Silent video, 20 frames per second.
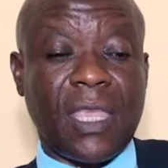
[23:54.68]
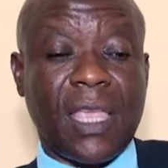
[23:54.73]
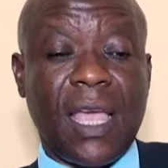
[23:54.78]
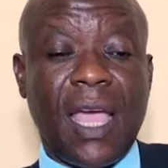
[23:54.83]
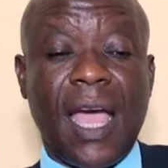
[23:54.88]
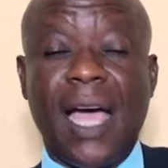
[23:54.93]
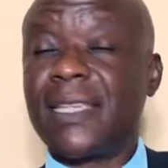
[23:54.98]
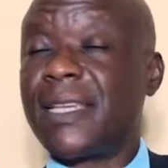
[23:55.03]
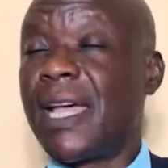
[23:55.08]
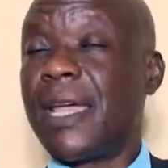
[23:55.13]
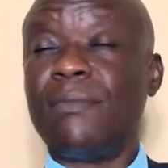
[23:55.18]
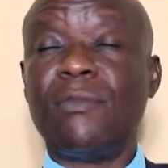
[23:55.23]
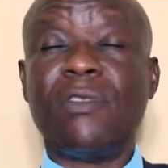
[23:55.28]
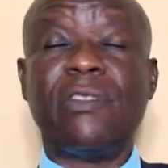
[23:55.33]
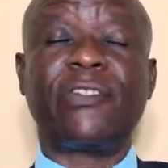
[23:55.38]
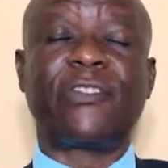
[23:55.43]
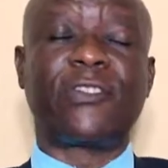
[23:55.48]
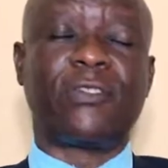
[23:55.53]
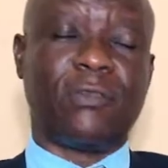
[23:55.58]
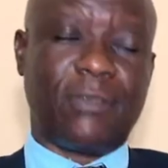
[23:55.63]
as I
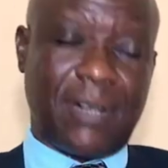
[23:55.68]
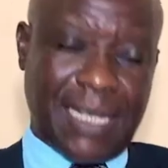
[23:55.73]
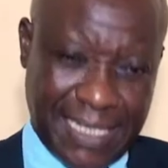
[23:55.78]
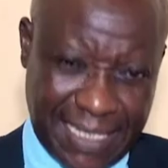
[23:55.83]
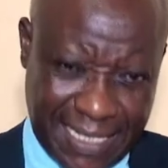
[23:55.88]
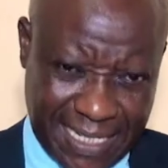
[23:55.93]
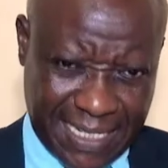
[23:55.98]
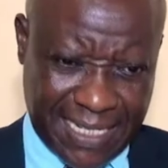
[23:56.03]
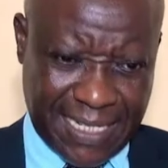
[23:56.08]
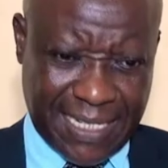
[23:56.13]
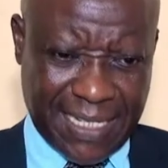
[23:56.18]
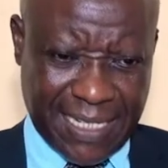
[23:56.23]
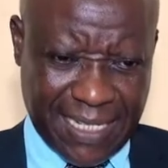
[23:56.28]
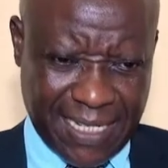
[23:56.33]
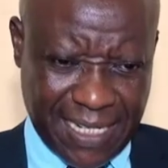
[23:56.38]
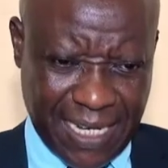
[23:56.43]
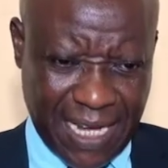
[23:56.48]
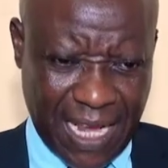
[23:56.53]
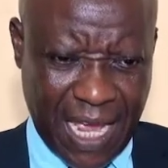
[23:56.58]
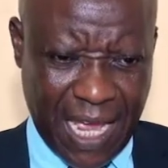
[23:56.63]
move
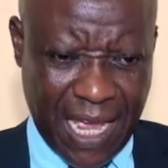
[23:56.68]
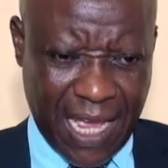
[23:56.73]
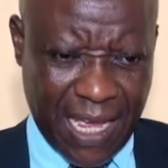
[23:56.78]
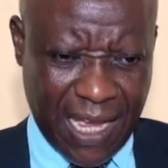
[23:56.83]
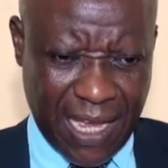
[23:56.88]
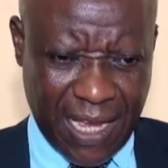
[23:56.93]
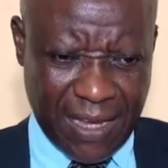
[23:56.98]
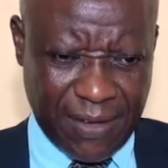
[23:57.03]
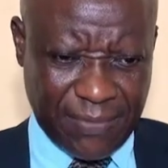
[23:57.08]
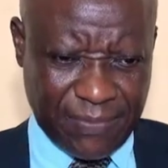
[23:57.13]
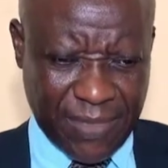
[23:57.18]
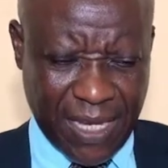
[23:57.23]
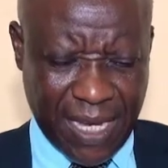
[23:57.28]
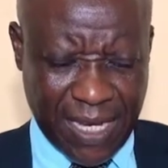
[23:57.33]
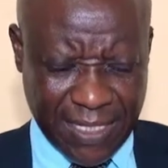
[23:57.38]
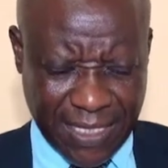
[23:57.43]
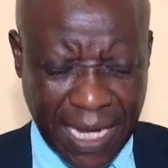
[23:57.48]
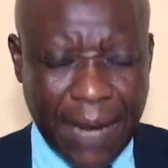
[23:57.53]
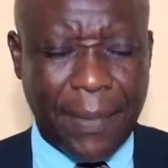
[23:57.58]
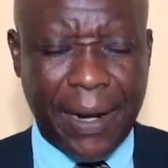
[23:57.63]
towards
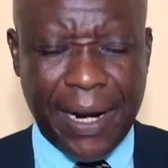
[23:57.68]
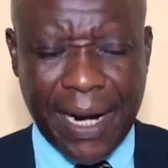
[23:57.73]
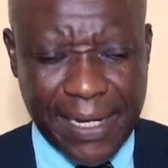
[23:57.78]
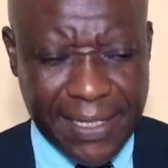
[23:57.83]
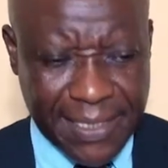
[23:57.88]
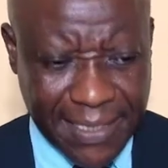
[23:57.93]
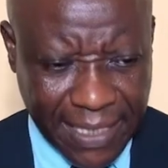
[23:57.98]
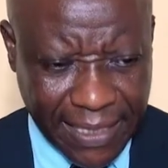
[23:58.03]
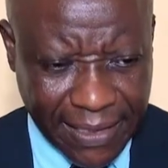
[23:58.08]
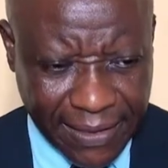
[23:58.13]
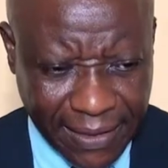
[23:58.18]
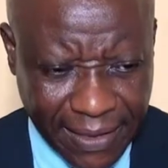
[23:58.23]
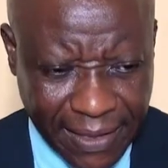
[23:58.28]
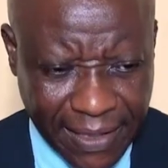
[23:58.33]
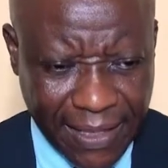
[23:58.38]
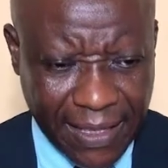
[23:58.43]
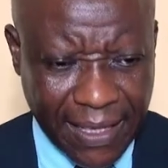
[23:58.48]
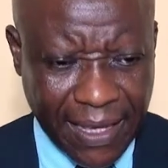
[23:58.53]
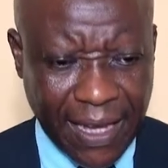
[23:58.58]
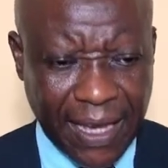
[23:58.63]
summarizing
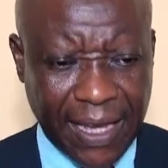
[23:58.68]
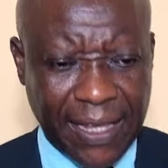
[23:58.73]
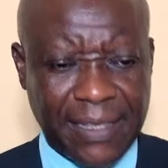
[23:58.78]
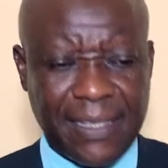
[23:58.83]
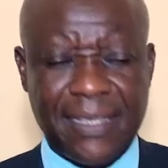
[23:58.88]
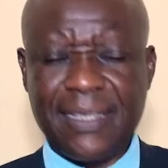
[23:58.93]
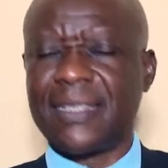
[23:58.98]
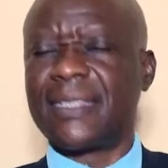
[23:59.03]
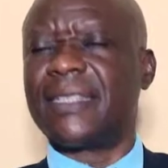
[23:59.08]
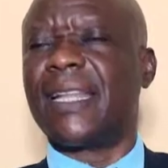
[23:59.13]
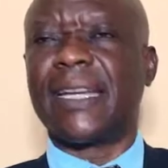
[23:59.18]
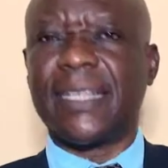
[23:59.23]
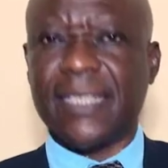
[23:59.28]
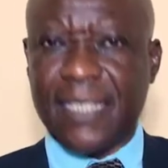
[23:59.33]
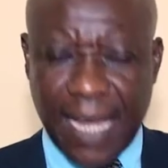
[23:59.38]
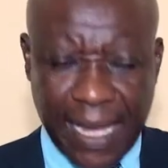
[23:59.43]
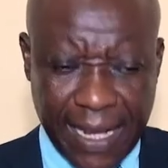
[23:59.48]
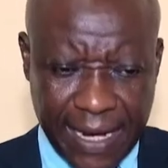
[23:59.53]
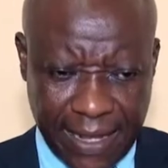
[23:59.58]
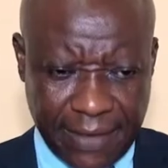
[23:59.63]
this
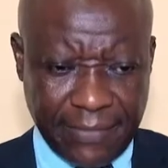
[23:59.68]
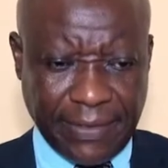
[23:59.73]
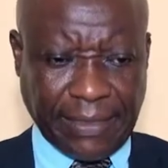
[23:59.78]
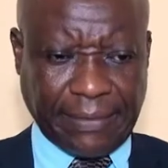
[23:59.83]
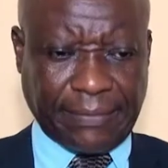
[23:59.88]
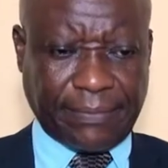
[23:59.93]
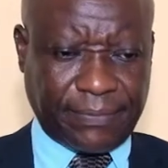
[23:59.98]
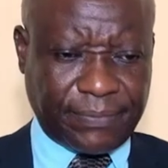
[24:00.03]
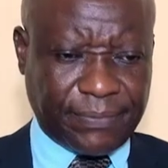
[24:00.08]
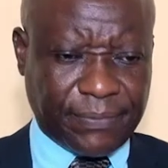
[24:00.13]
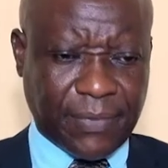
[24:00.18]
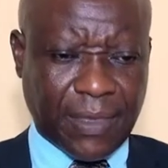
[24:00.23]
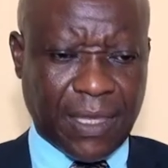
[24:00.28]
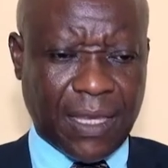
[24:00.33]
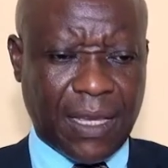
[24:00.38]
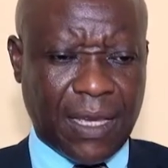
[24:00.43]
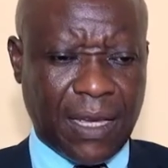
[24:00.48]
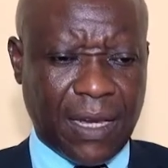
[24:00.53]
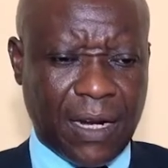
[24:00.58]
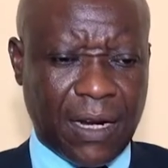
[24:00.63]
lecture 11,
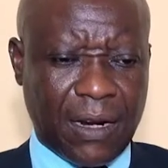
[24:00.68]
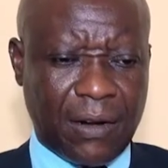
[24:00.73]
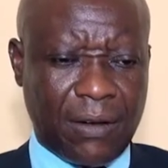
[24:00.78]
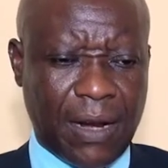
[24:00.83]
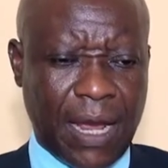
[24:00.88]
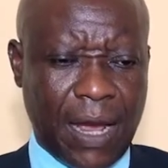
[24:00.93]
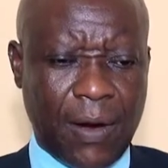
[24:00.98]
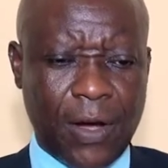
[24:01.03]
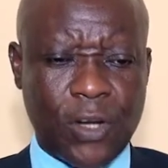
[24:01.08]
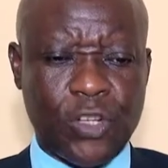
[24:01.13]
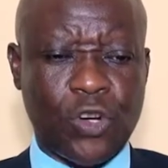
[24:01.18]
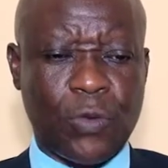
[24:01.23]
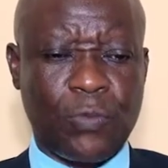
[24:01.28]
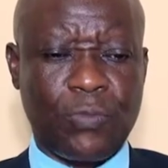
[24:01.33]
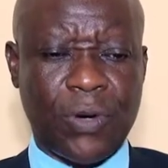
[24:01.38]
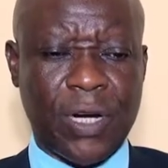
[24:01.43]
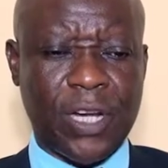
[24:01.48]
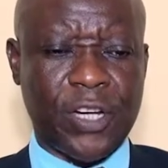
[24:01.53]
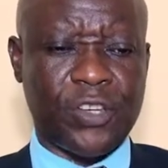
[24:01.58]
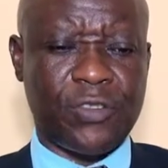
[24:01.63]
I want to
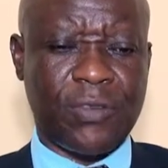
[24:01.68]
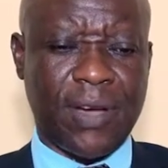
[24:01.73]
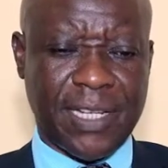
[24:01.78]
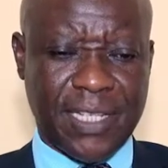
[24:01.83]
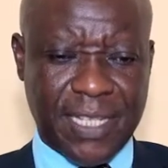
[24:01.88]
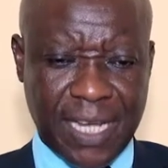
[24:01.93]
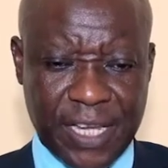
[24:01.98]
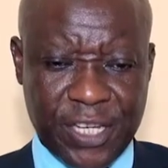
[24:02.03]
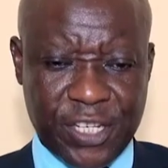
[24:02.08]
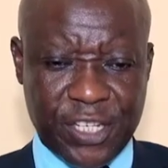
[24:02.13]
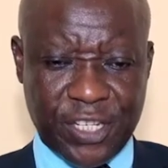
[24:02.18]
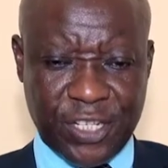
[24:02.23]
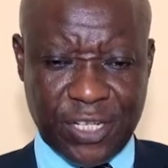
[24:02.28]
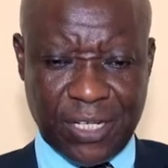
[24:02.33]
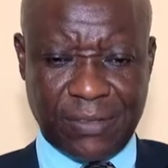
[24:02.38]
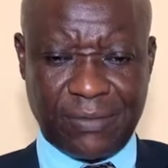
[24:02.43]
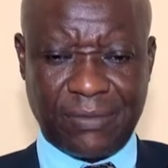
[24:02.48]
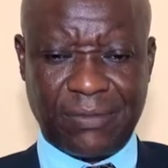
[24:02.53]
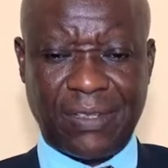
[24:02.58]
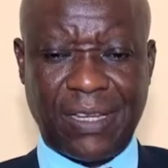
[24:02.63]
bring to your
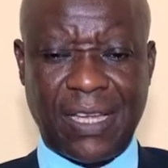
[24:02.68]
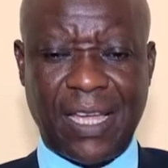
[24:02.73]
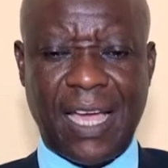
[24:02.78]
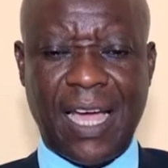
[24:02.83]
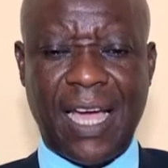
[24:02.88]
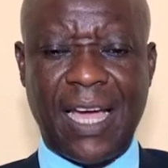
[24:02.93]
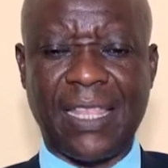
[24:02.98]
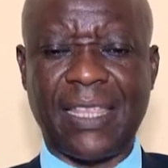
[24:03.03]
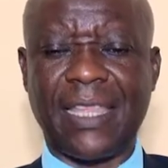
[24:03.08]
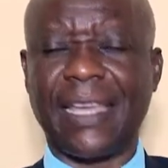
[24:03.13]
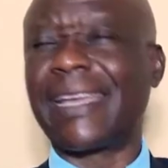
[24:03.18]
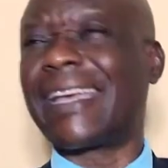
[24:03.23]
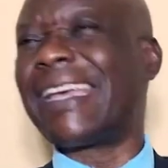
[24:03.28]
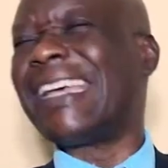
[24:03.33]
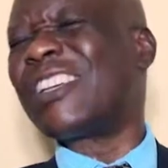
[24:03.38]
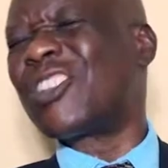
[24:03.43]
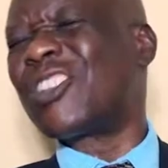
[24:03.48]
attention the key